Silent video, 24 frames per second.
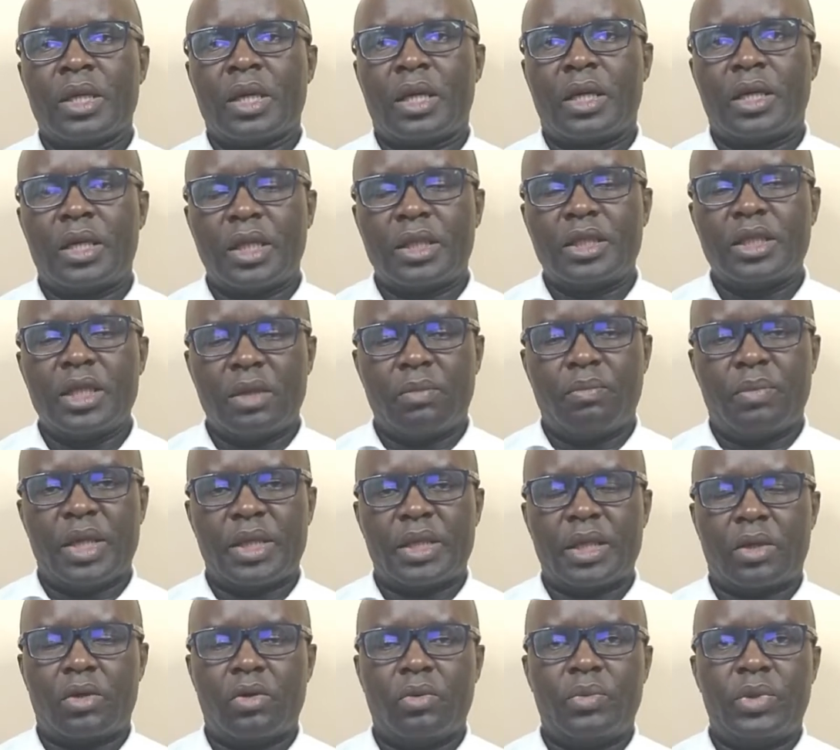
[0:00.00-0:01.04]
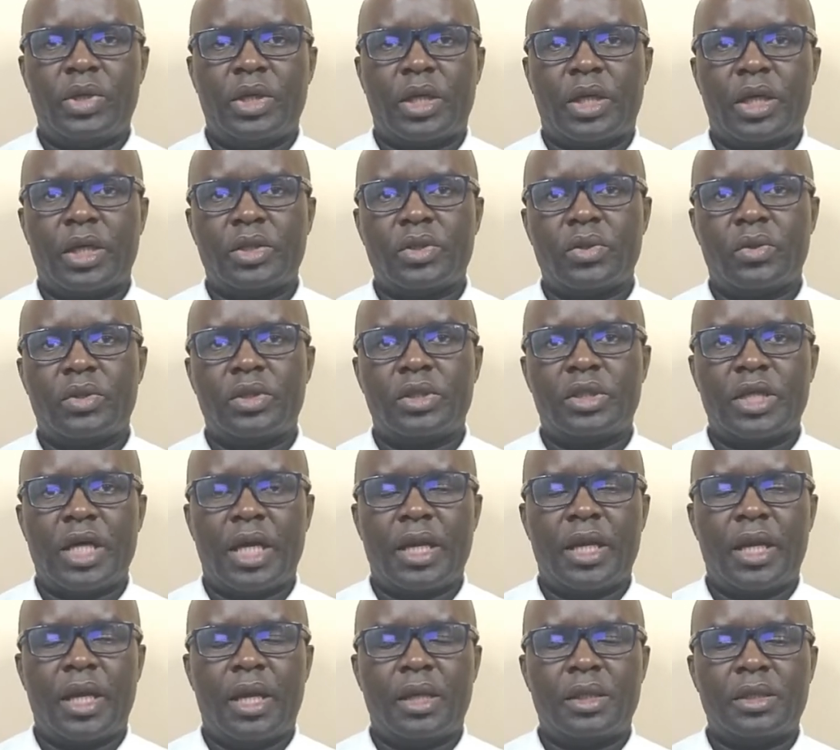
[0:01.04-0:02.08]
creating better communication
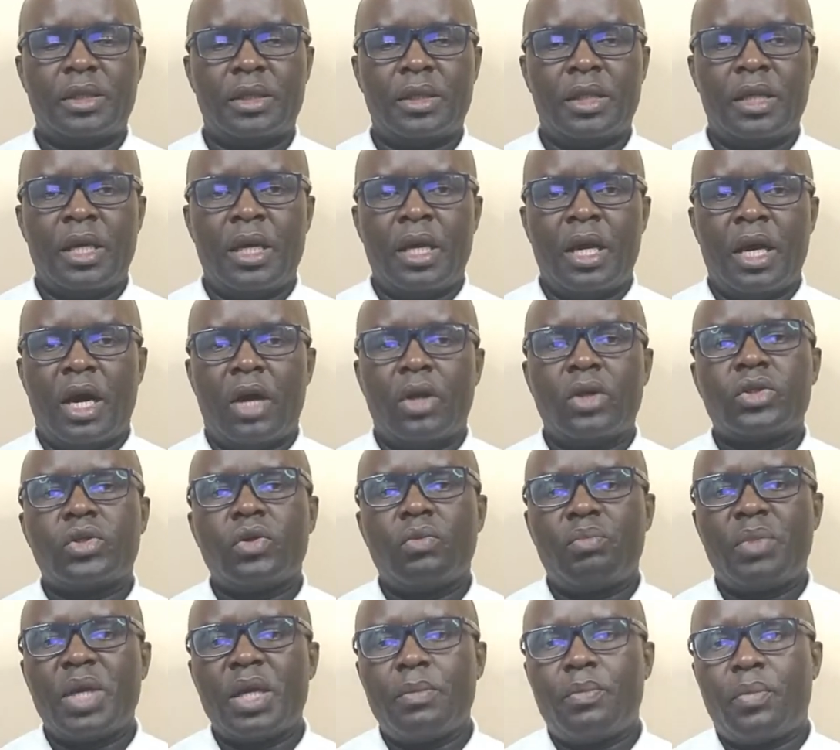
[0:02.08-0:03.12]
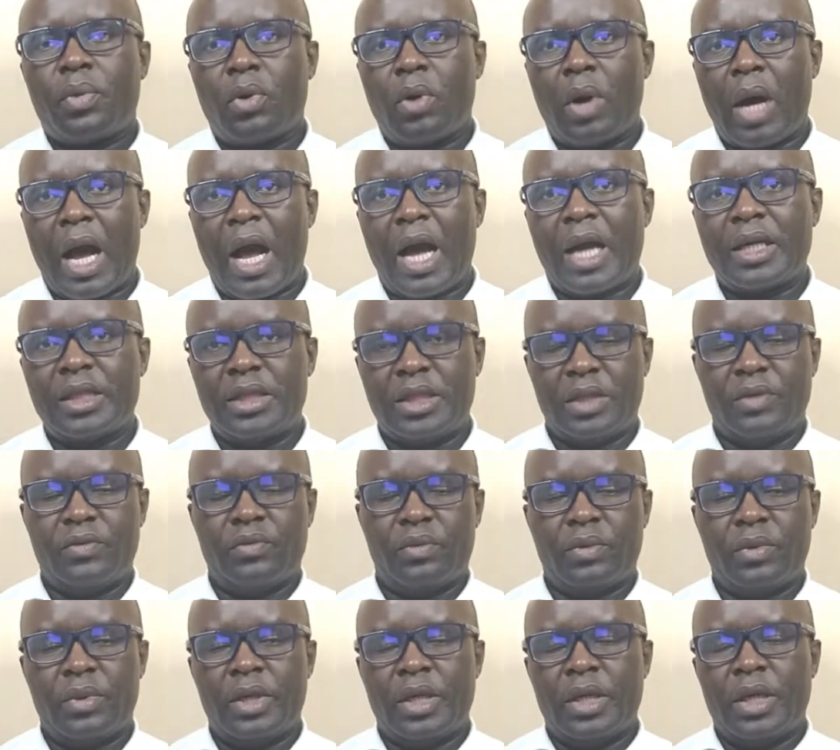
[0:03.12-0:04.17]
channels, also being
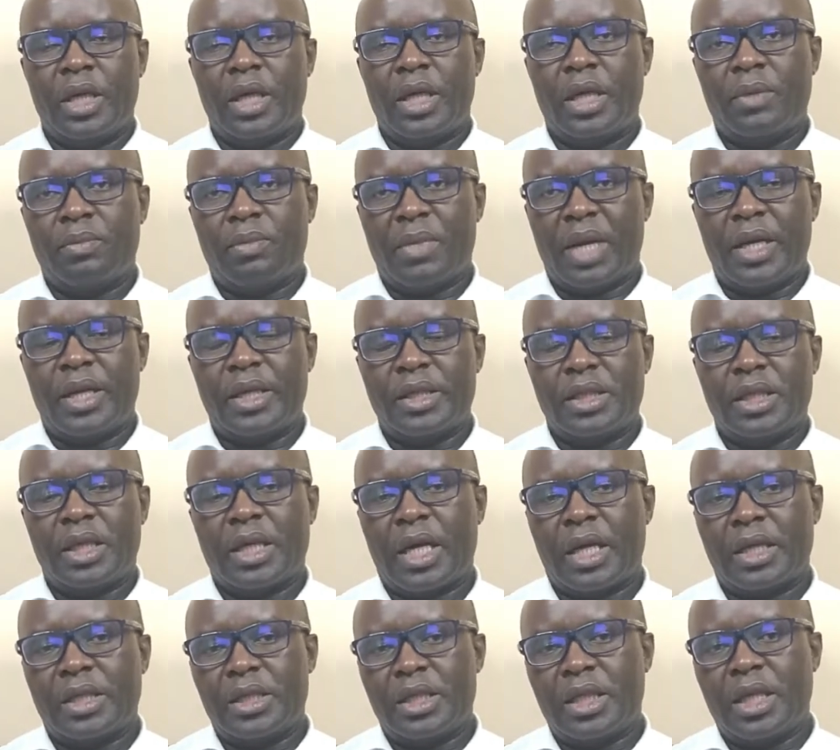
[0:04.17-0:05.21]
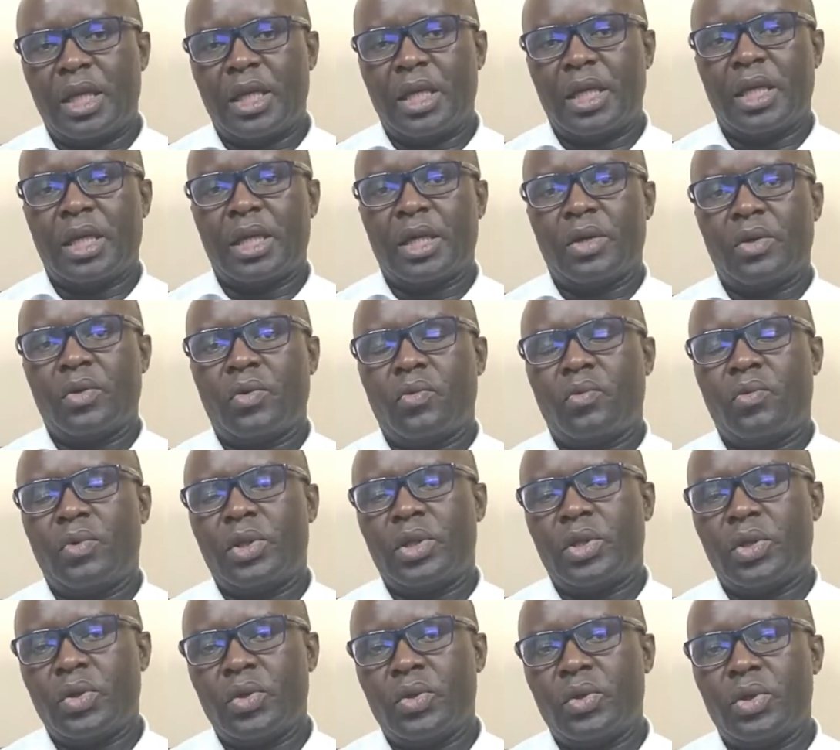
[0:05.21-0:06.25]
proactive in managing and dealing
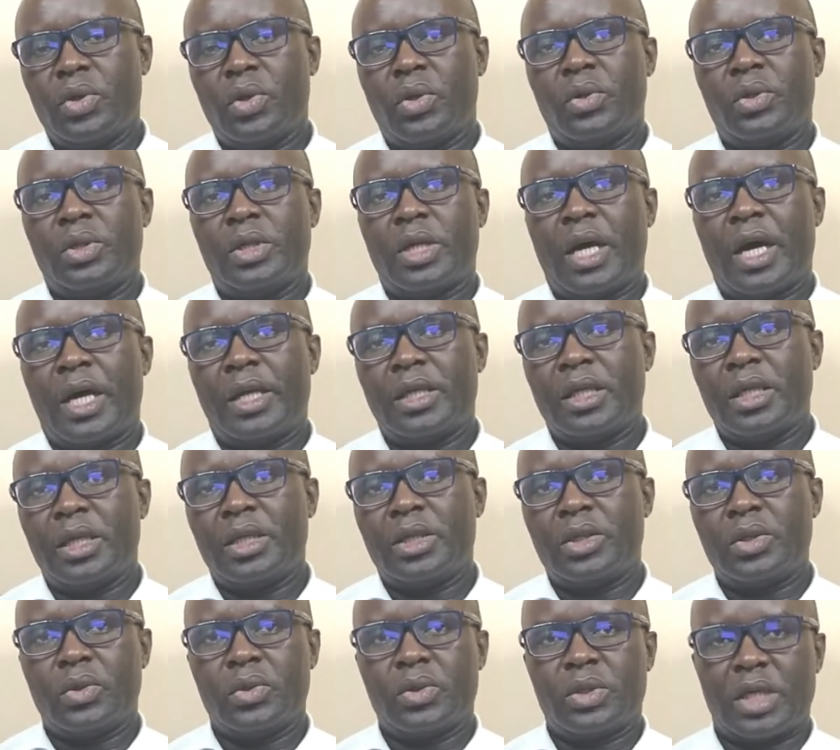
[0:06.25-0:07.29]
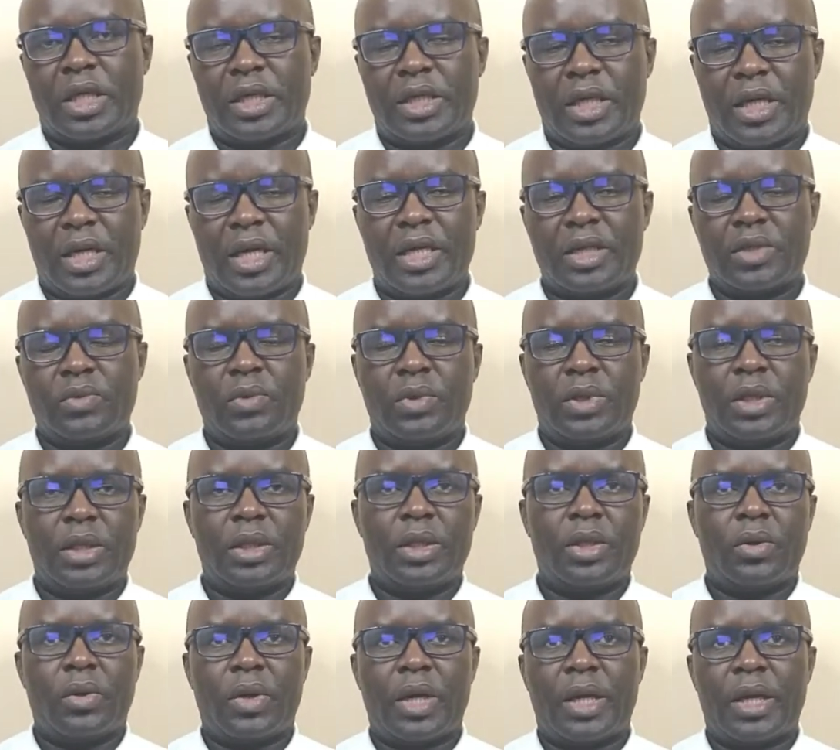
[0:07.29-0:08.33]
with union and issues that arise within
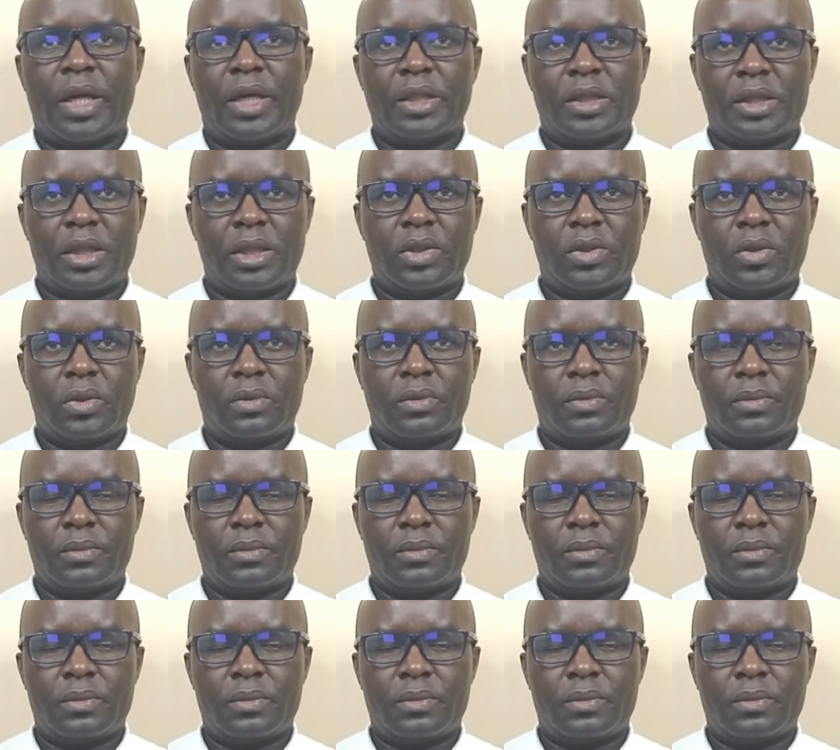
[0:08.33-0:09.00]
the organization.